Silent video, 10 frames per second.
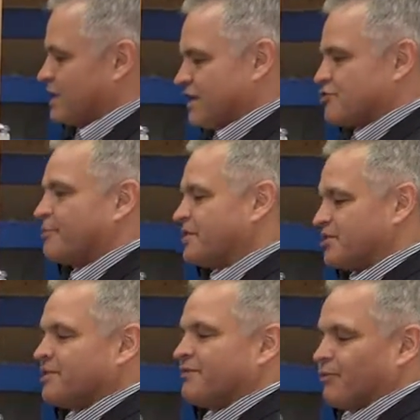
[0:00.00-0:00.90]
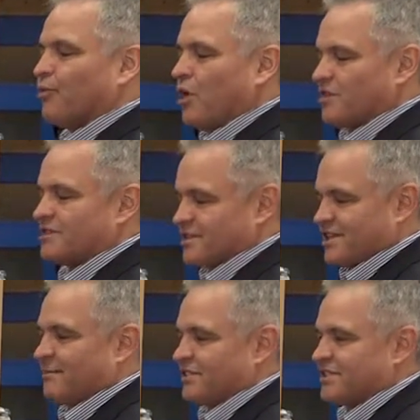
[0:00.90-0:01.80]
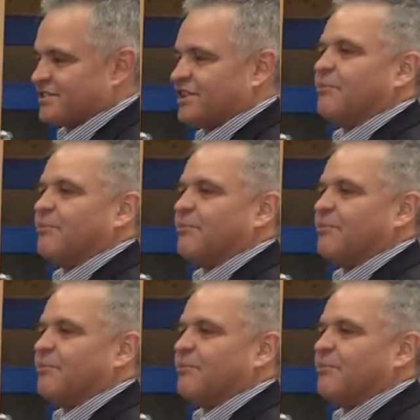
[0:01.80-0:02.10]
These would be two different wall assemblies that